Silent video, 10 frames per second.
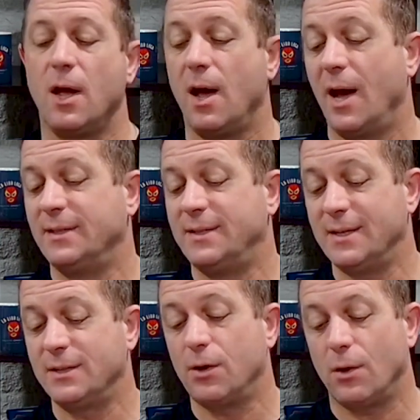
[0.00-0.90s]
I
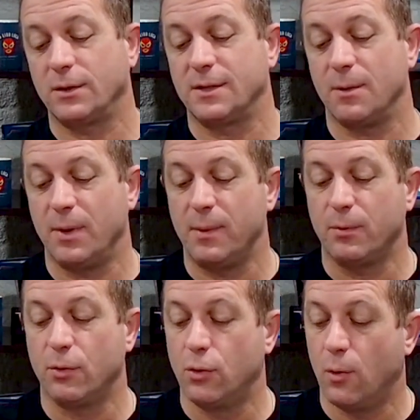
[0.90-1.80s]
did talk to some
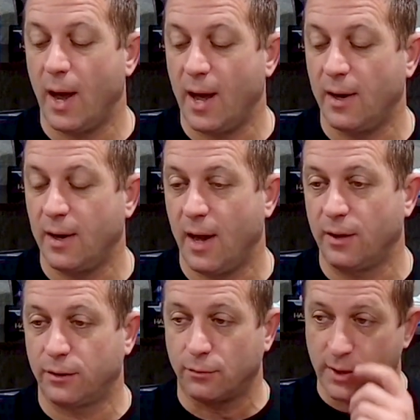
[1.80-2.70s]
people who had a
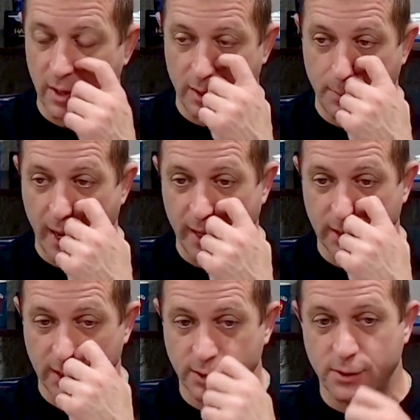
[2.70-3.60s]
3-night
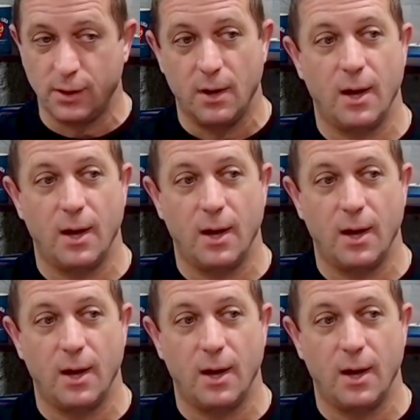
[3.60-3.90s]
package